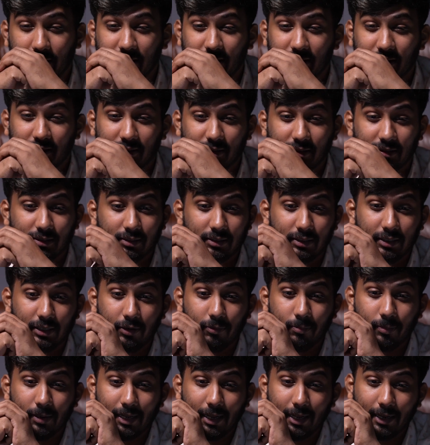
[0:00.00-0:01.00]
Just
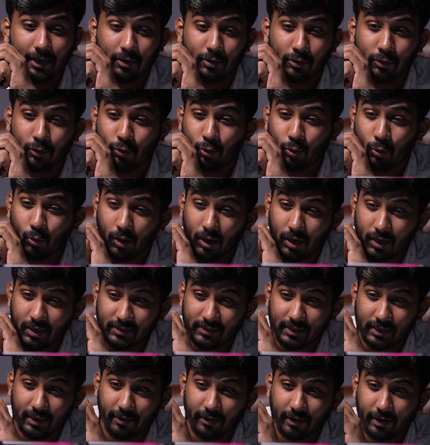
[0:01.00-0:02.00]
give me like two
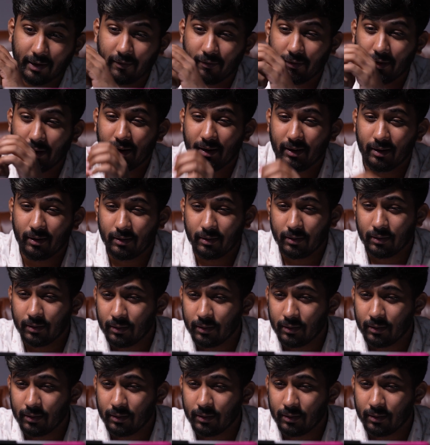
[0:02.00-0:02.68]
hours, I'll rectify it.